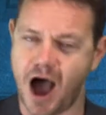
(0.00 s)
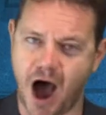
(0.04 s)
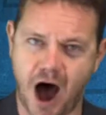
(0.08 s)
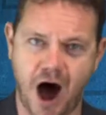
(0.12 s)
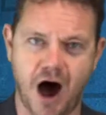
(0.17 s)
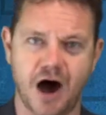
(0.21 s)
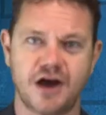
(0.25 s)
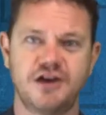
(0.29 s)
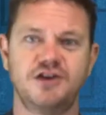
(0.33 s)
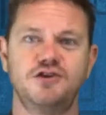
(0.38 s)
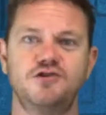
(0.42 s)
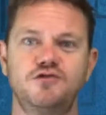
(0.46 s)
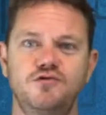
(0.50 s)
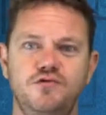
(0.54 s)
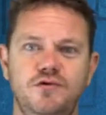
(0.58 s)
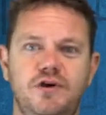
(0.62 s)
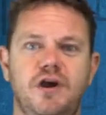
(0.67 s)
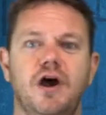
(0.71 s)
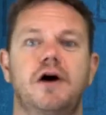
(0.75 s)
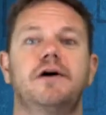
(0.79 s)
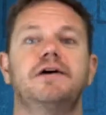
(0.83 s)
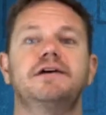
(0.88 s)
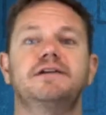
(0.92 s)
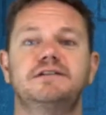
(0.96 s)
Are you
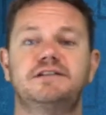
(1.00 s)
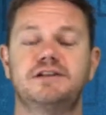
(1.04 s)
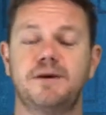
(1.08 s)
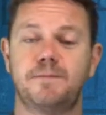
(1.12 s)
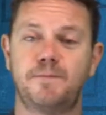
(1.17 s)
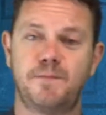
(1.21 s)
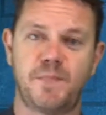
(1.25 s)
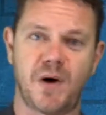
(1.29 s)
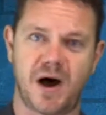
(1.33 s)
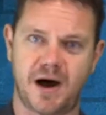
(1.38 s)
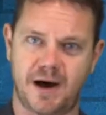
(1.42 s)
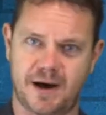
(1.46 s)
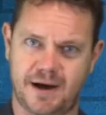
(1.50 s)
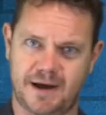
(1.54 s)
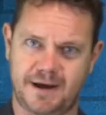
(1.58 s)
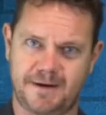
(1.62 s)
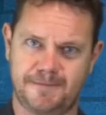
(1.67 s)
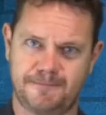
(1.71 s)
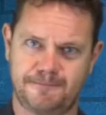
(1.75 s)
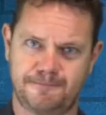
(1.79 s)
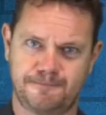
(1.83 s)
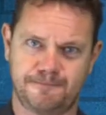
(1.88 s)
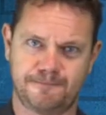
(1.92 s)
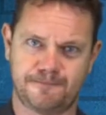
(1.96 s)
going to buy?
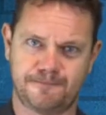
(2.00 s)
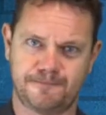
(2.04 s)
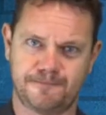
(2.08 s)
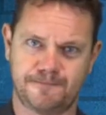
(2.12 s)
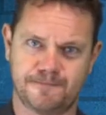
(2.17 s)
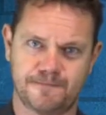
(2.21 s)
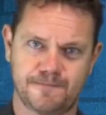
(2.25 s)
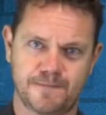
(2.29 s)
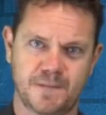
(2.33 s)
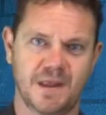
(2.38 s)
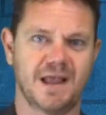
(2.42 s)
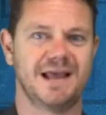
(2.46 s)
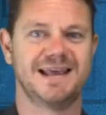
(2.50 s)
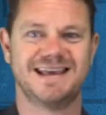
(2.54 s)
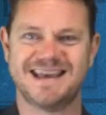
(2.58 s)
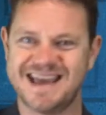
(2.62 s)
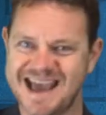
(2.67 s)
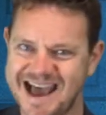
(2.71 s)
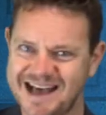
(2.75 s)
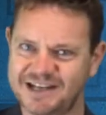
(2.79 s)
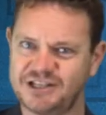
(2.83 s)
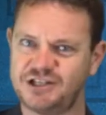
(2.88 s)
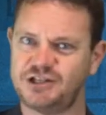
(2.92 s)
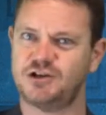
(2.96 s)

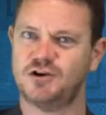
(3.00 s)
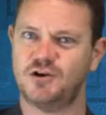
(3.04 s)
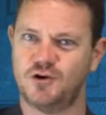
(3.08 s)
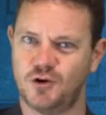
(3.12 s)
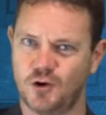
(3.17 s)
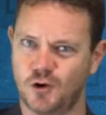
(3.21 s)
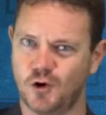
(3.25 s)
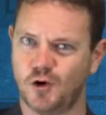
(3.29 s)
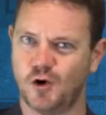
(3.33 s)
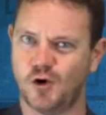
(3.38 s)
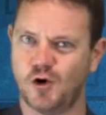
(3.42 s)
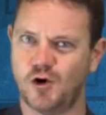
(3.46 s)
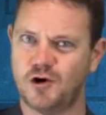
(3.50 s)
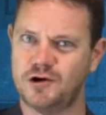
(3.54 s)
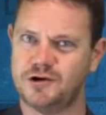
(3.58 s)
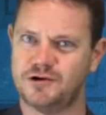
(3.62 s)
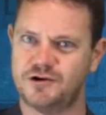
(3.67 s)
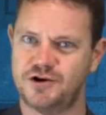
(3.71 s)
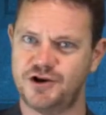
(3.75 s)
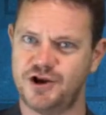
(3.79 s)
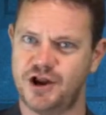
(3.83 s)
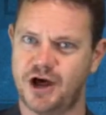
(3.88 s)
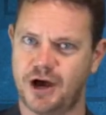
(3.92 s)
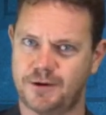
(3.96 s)
Yes or
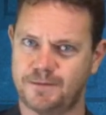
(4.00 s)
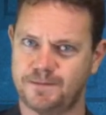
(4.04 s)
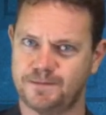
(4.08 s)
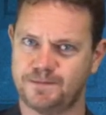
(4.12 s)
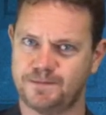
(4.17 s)
no?